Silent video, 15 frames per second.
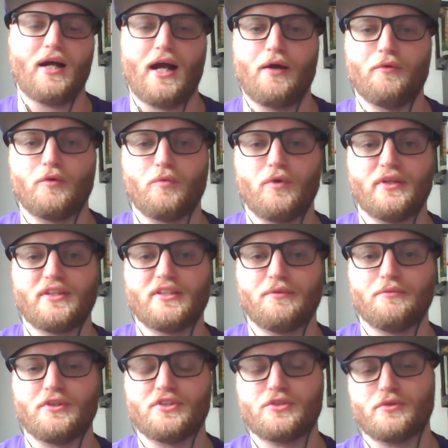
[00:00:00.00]
I would want
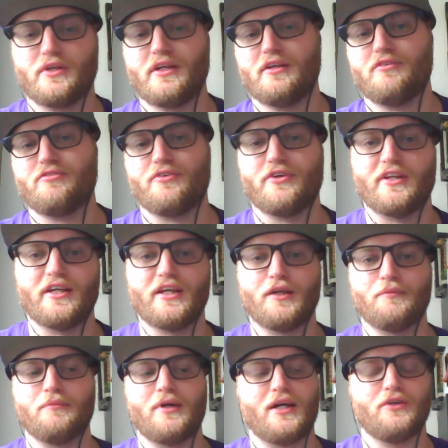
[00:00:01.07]
them to trade for
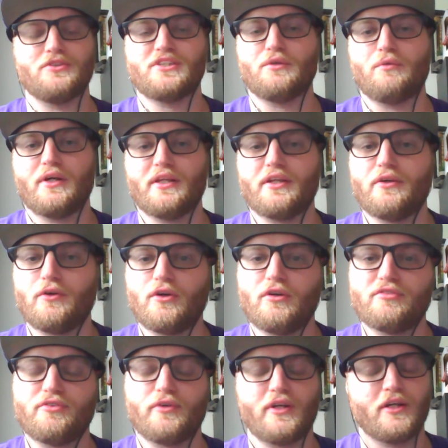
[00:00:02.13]
Dame. I don't see why they don't
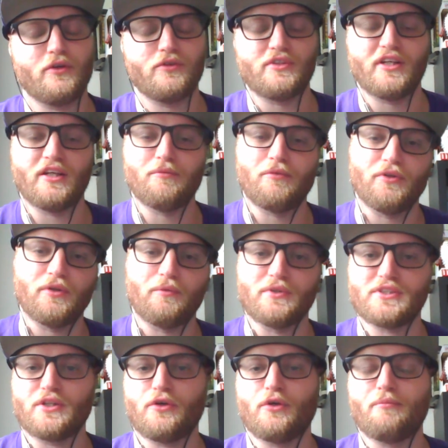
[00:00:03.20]
go for it. I know Dame only
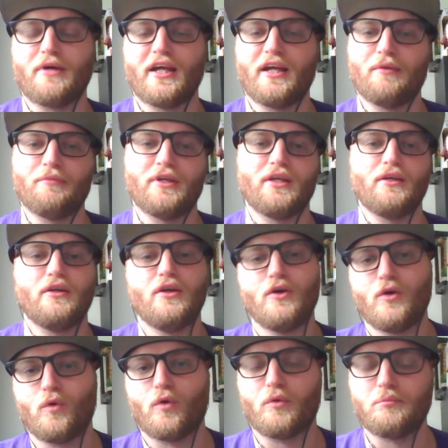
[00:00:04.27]
wants to go to Miami
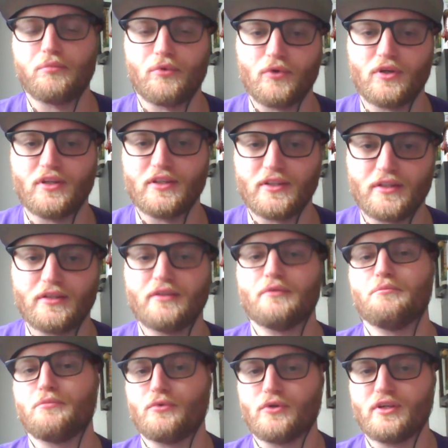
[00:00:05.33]
or Brooklyn,
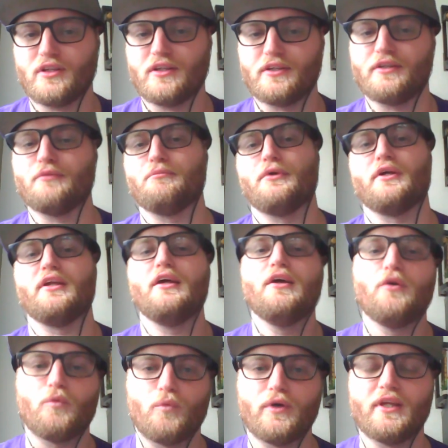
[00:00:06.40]
but
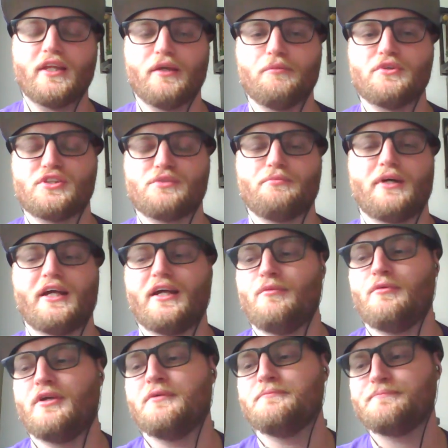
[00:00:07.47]
really just
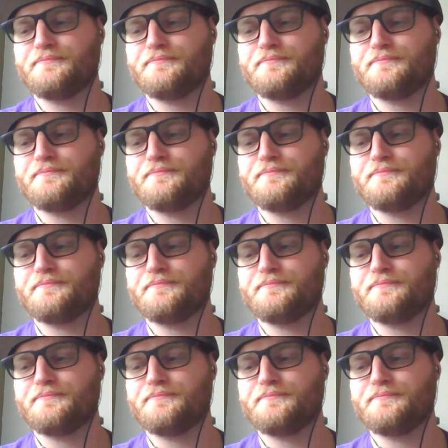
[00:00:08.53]
Miami.